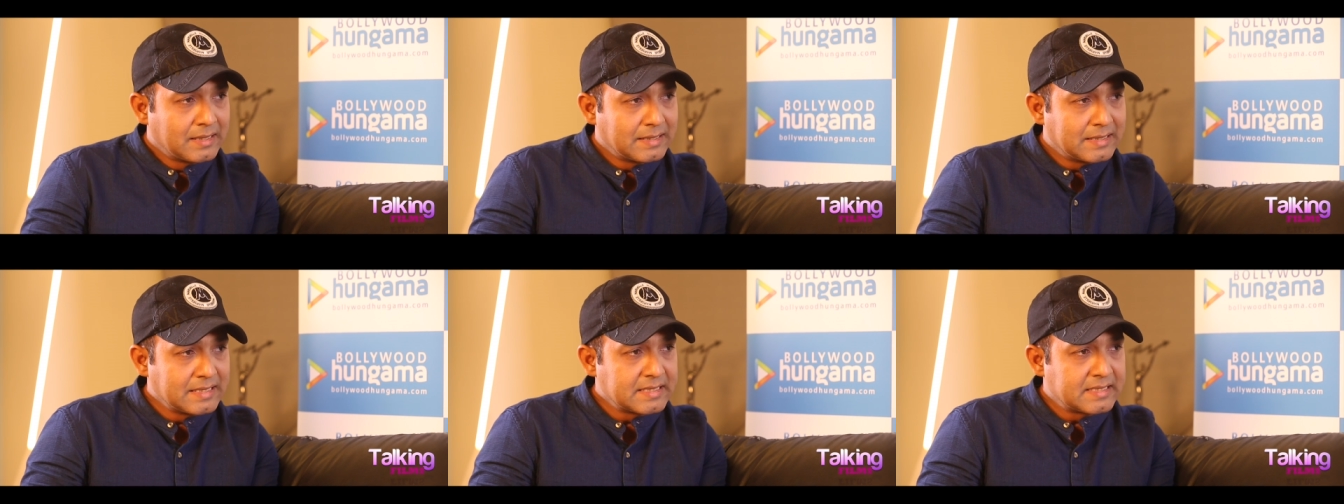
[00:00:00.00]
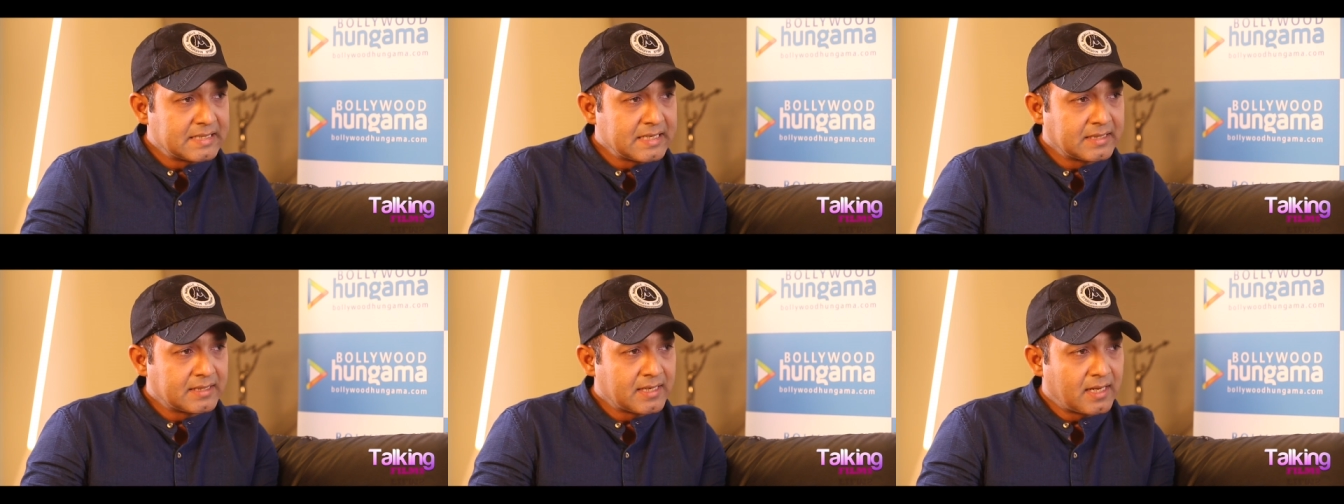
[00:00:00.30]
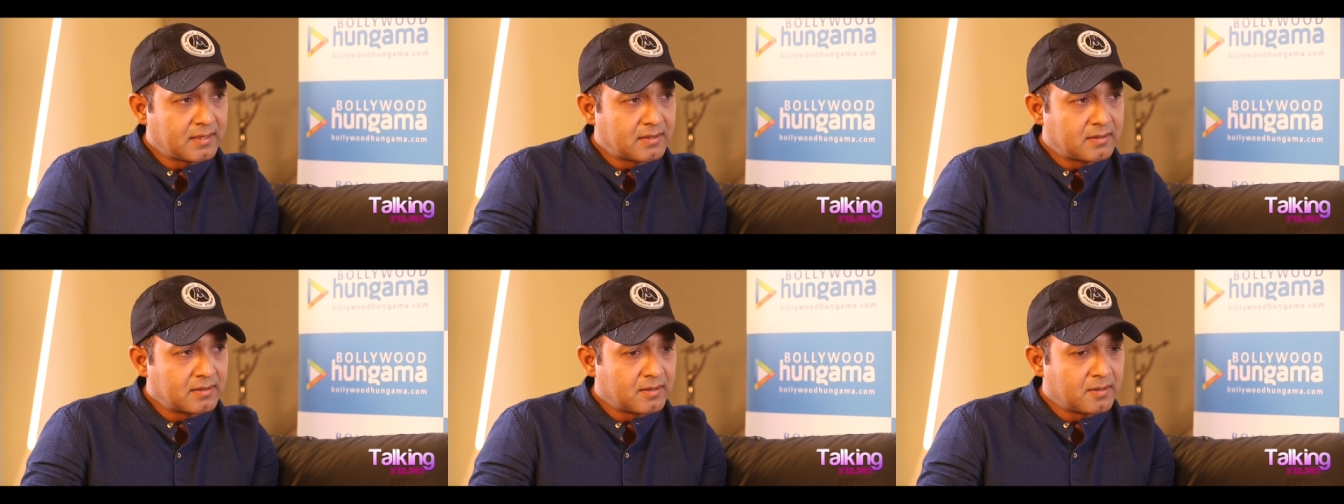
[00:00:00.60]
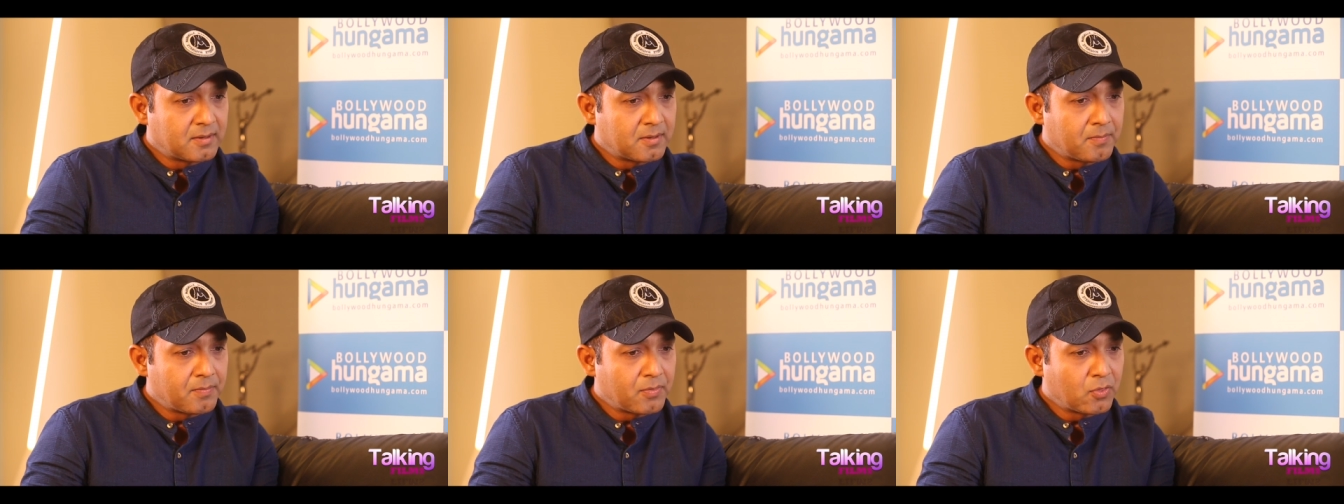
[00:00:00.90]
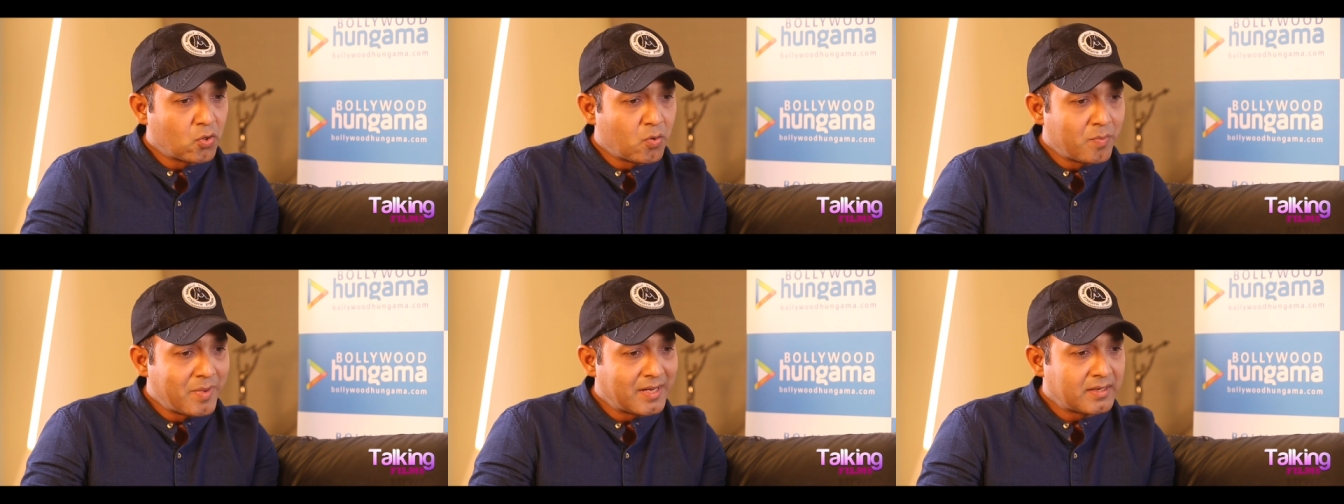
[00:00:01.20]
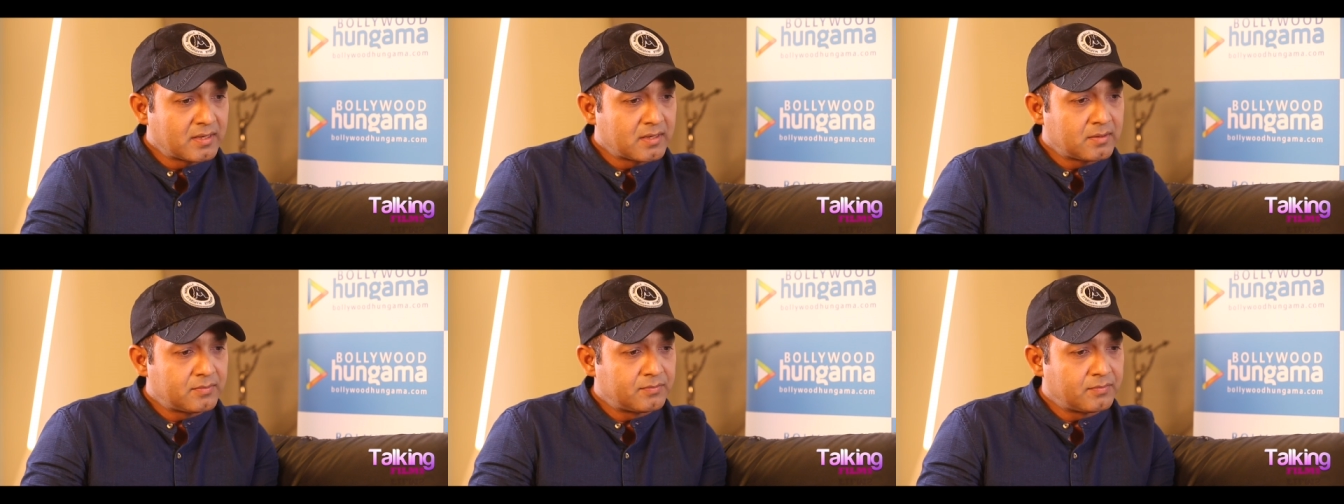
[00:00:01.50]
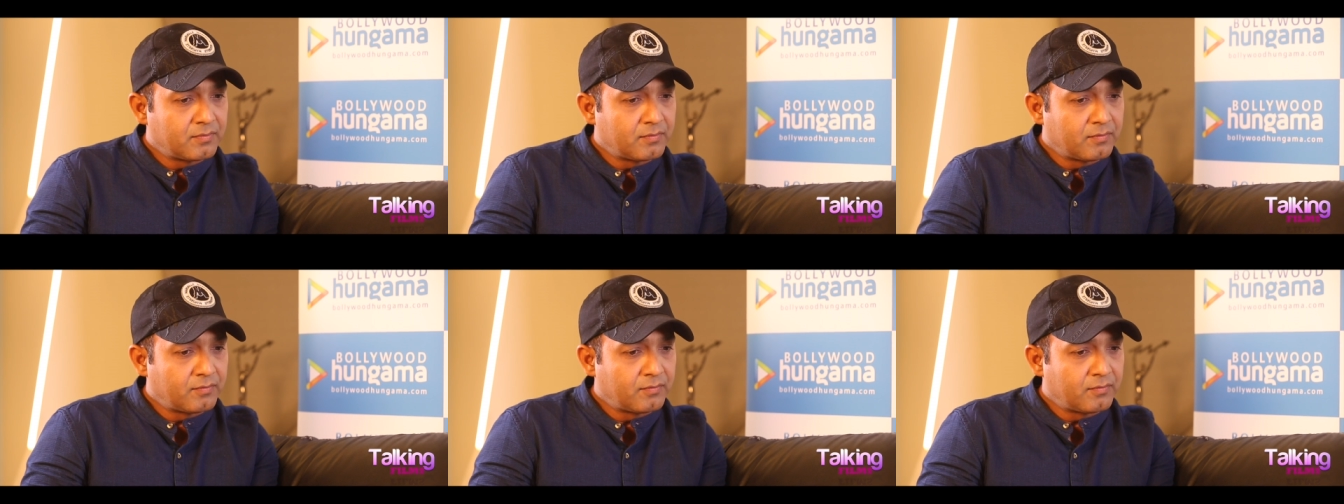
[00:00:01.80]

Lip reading: they say that no matter